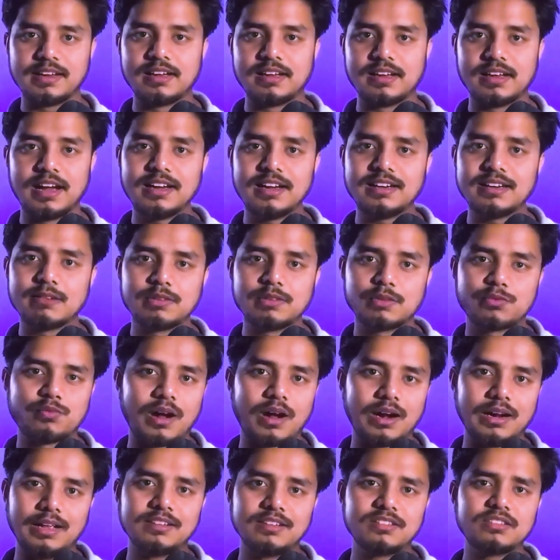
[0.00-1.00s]
An affiliate
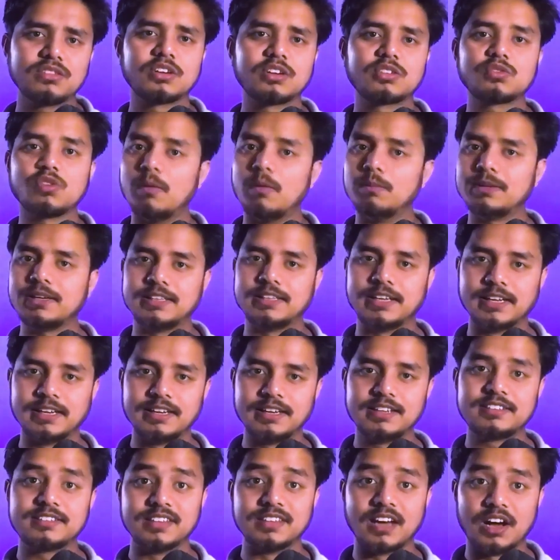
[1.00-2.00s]
funnel is not complicated,
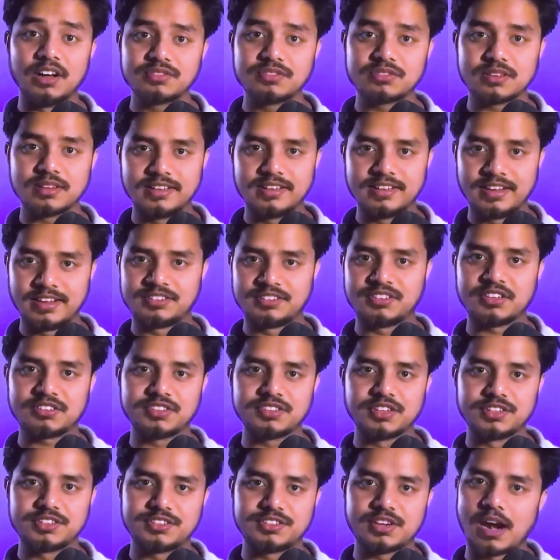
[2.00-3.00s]
it's just a
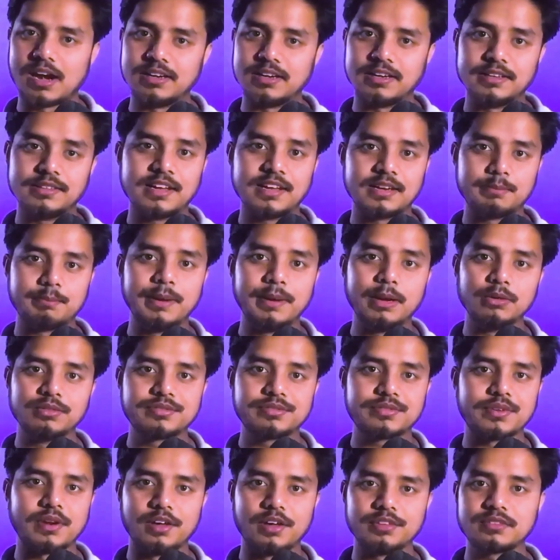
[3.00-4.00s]
structured journey that builds
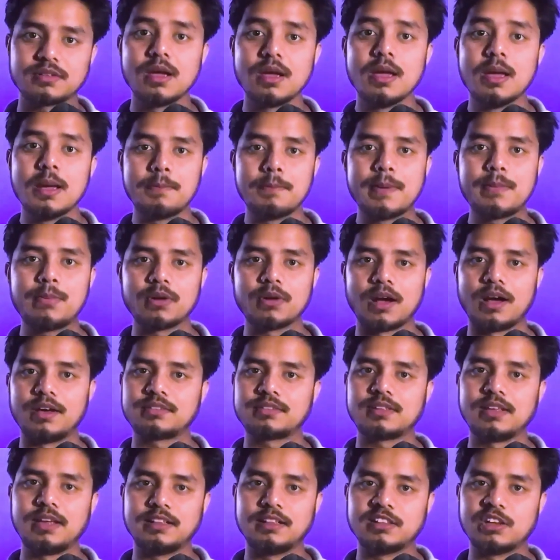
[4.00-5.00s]
trust before
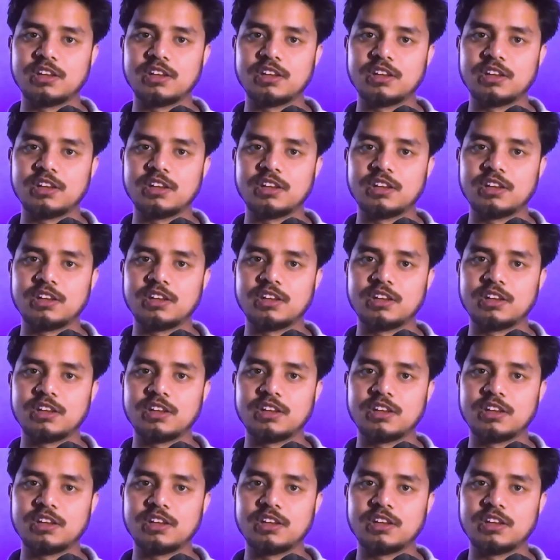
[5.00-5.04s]
asking